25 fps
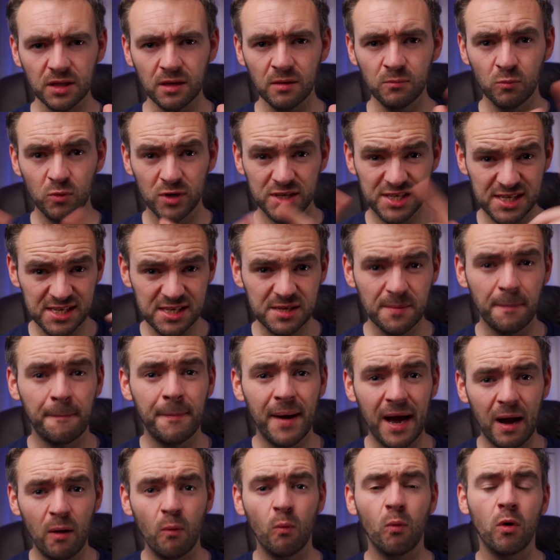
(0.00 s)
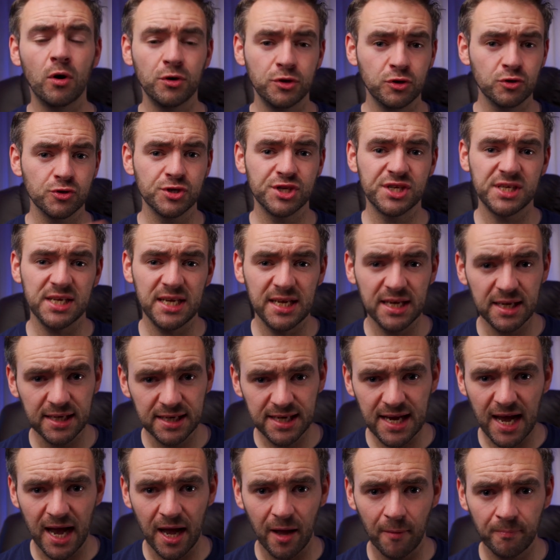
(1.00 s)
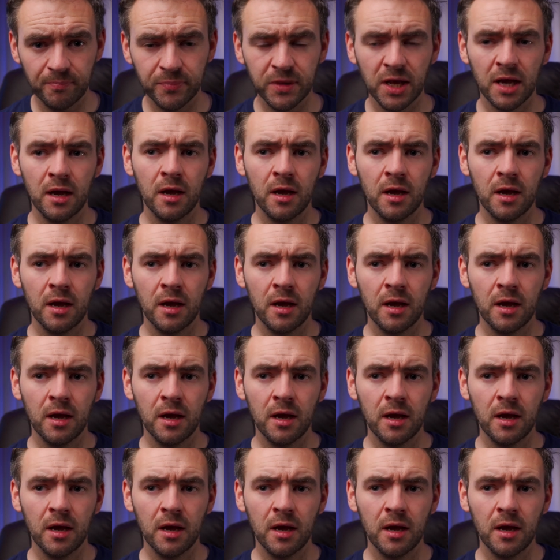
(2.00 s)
which is about what you're seeing now.